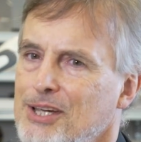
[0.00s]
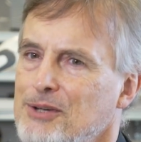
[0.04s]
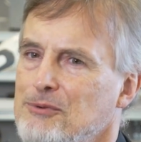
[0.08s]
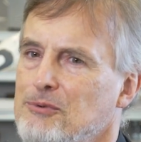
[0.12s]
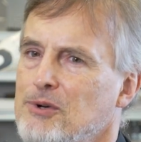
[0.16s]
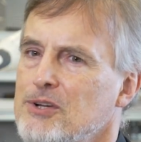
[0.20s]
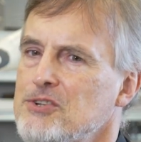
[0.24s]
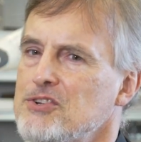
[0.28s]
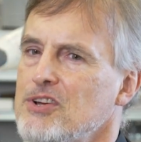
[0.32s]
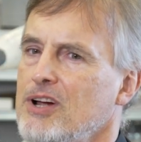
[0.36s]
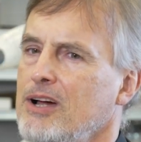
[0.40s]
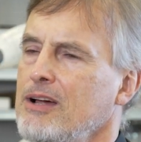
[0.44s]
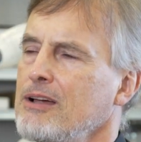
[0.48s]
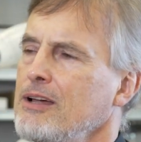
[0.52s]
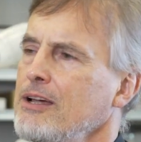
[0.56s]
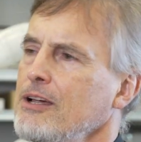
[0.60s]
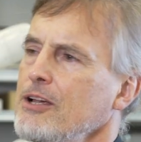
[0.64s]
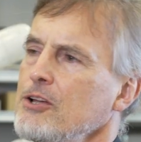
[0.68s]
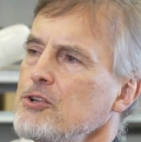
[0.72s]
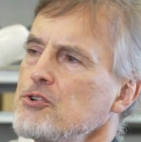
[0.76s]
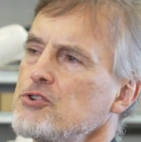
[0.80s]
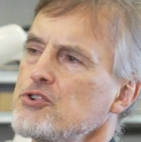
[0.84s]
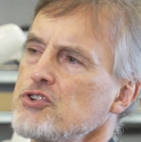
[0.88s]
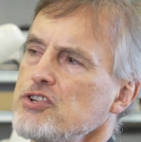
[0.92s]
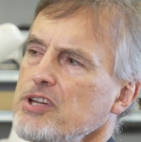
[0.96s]
which are
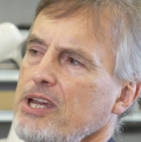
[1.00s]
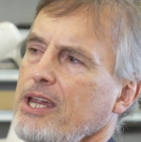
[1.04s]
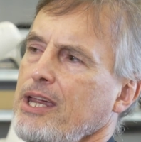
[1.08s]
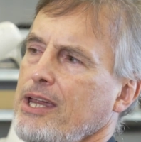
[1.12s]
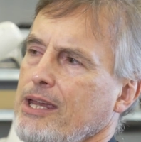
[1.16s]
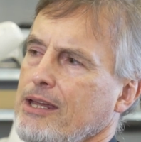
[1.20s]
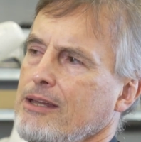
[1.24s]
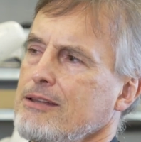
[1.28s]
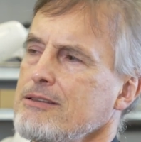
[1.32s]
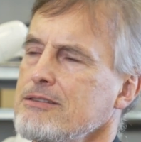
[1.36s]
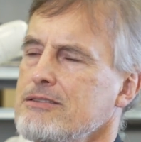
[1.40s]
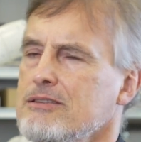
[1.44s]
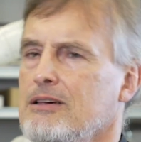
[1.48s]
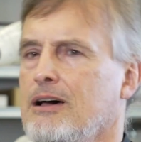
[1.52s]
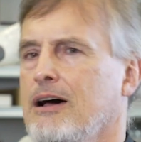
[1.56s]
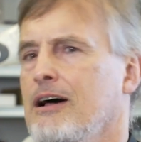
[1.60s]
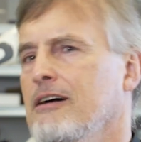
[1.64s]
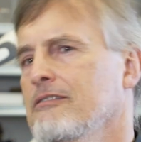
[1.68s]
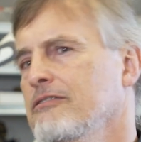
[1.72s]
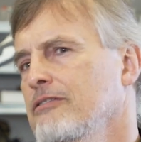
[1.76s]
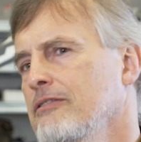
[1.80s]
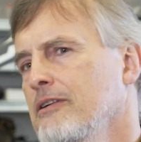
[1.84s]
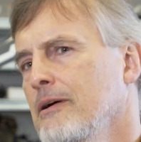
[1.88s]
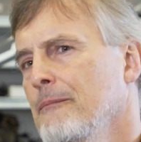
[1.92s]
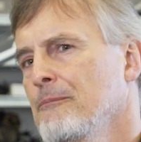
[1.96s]
chains
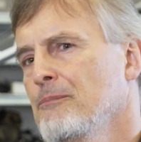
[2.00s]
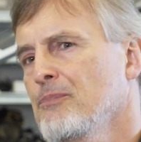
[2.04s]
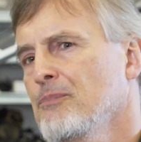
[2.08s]
of